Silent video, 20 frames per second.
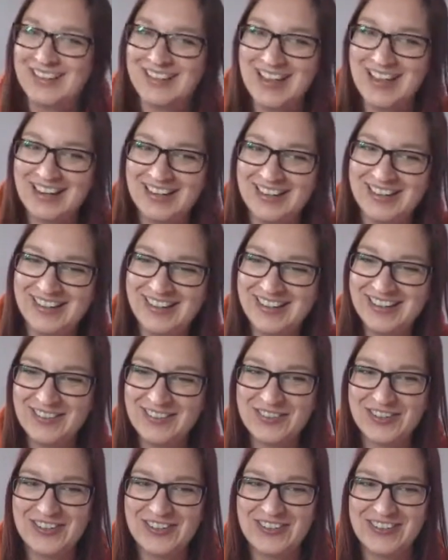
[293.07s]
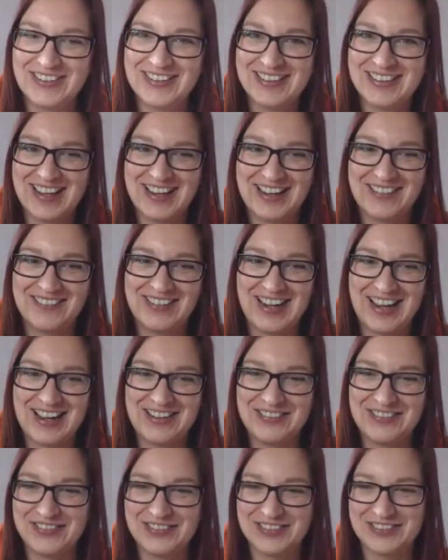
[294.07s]
Then of course they are
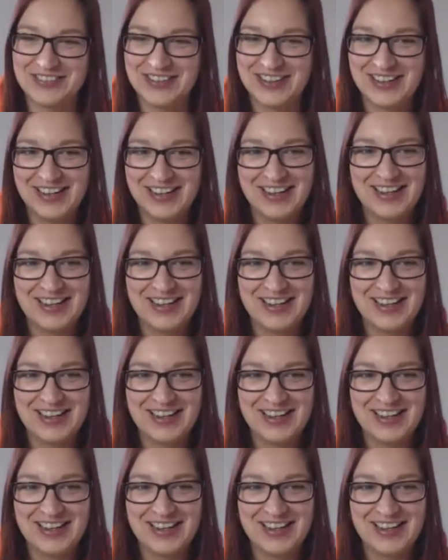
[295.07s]
allowable.